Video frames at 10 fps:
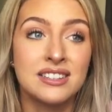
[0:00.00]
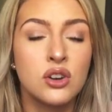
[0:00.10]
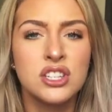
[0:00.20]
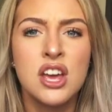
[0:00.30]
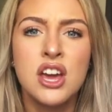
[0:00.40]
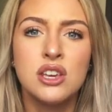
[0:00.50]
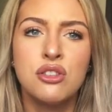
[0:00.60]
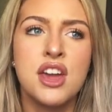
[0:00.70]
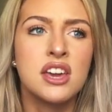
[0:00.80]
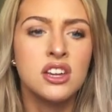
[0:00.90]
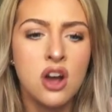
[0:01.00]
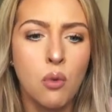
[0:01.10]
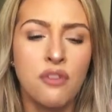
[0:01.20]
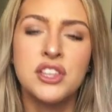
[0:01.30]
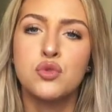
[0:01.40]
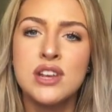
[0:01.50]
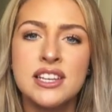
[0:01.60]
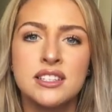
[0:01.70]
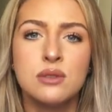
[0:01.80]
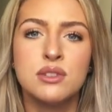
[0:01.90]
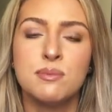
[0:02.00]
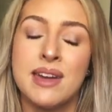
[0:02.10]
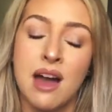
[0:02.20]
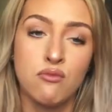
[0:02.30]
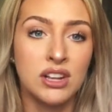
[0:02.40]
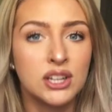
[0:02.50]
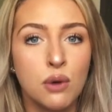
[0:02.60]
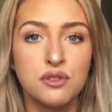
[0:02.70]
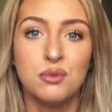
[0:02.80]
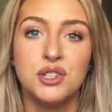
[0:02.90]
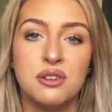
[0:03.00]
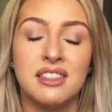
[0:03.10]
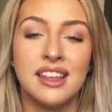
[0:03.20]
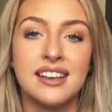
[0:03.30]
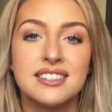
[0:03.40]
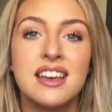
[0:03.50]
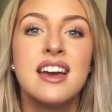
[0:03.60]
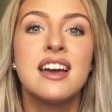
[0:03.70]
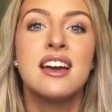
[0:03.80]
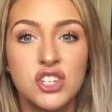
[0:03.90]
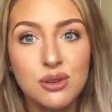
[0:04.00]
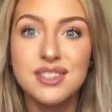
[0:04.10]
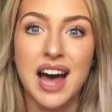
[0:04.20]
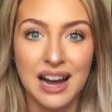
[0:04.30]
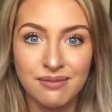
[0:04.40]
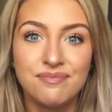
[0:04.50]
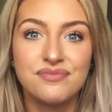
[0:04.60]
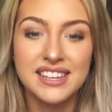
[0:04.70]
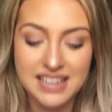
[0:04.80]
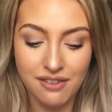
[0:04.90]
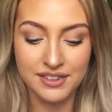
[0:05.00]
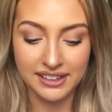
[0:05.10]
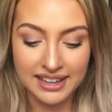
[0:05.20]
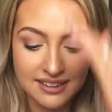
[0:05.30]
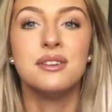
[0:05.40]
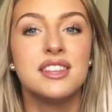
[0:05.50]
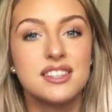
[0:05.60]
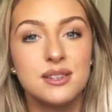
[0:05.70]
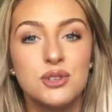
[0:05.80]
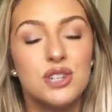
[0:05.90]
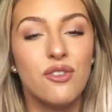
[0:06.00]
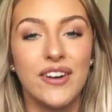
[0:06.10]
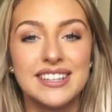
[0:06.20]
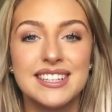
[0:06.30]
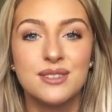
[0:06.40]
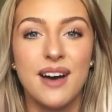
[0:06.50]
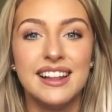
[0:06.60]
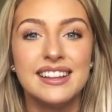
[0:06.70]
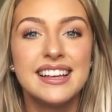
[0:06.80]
As long as you think, you know what, this really suits me, I'm really comfortable doing this, choose that, definitely, and that suits your voice as well.